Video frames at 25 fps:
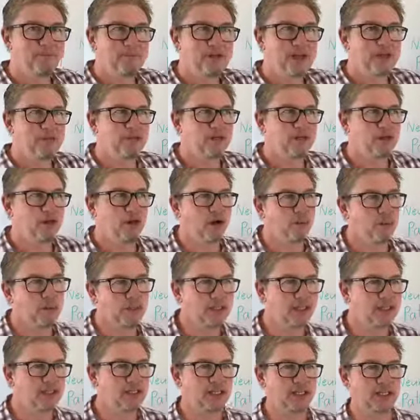Every time we
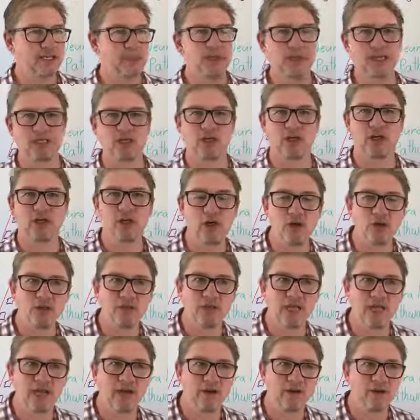need C makes a K
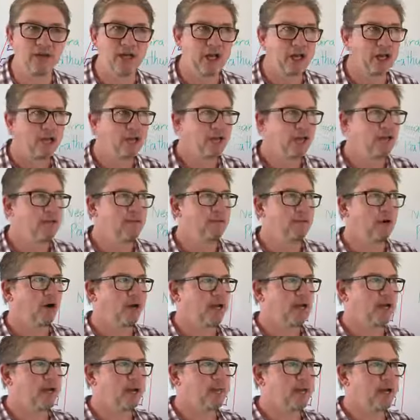sound, it
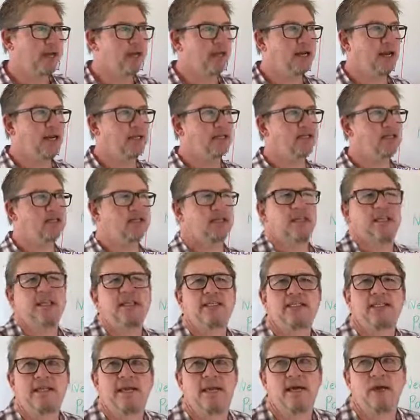might come out as C
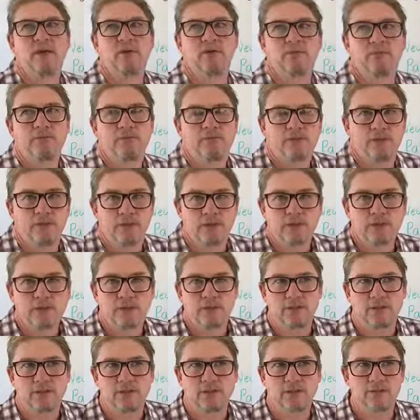sound, for
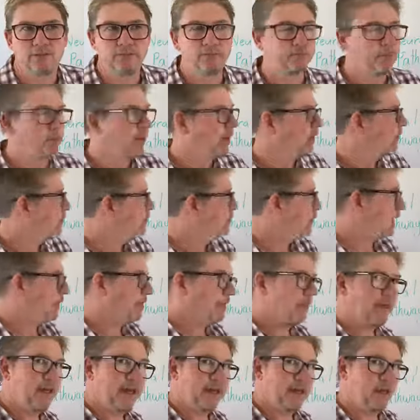instance, rather
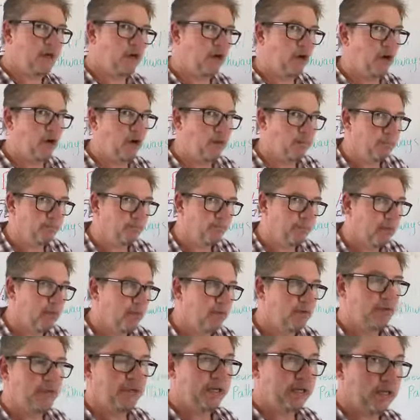than K
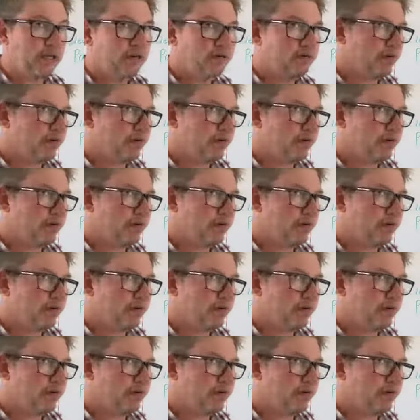if we need it for